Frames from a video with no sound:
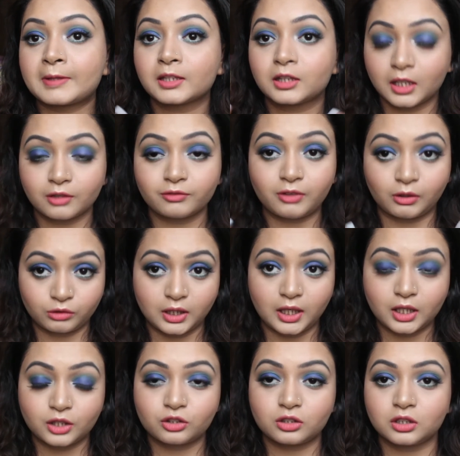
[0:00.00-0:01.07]
thick
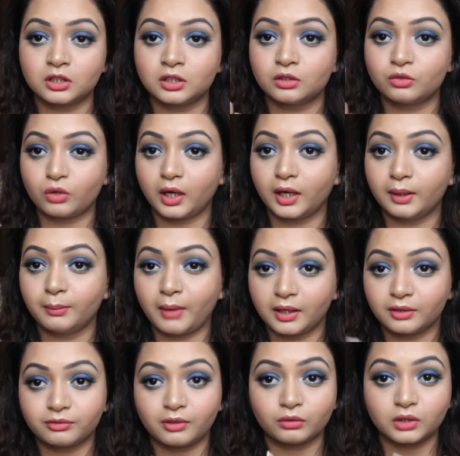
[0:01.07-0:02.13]
foundation, dry
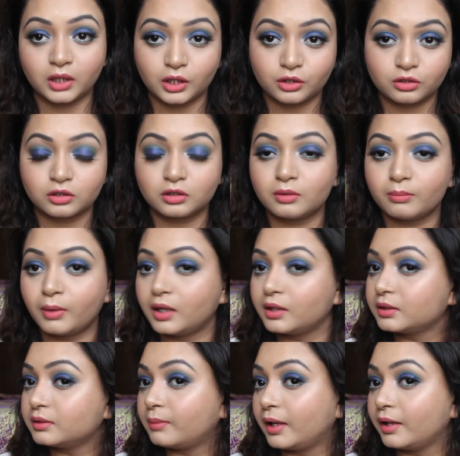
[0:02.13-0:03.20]
matte foundation,
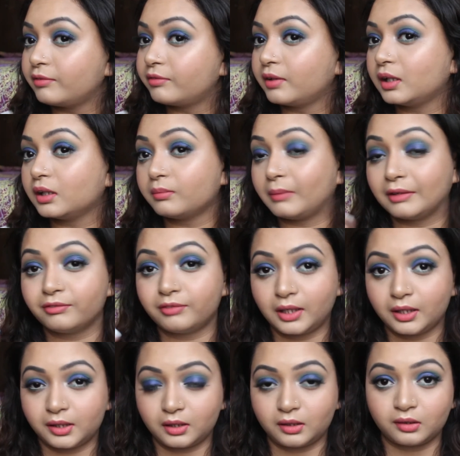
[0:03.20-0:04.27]
but my
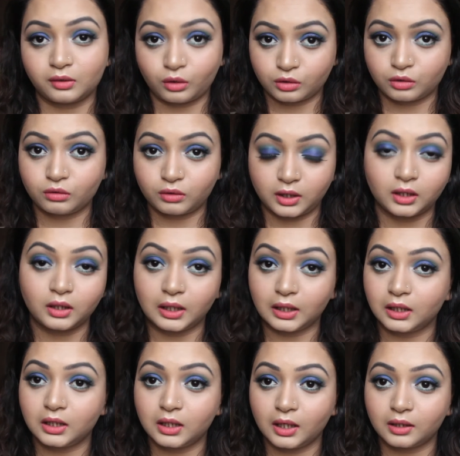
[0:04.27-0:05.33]
face is not looking
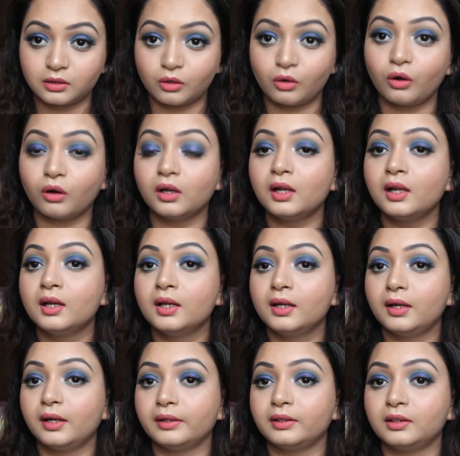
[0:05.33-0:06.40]
cakey at all,
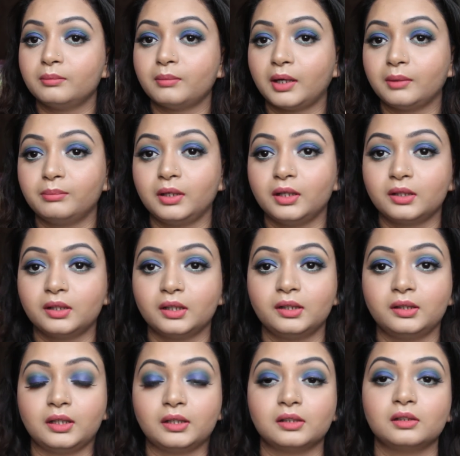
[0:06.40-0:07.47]
and my base has
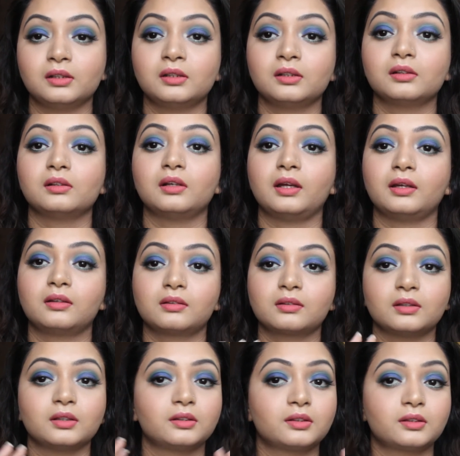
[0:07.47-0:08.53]
settled, like
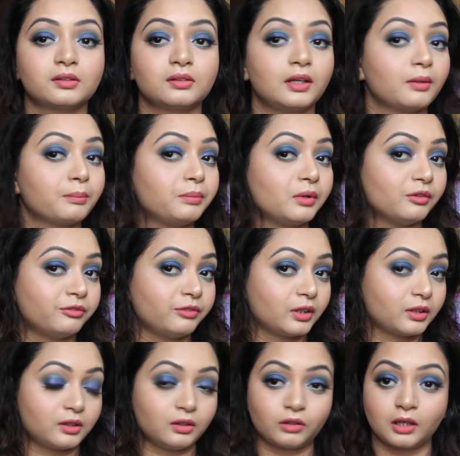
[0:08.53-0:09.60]
it's like
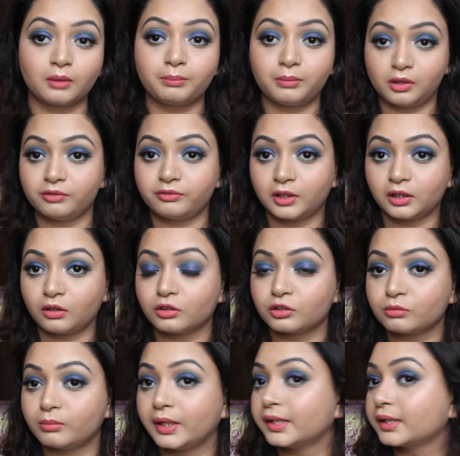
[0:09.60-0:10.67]
perfect, looking perfect onto
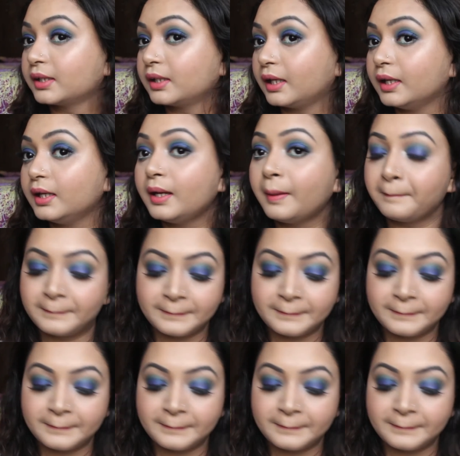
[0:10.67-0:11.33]
my skin.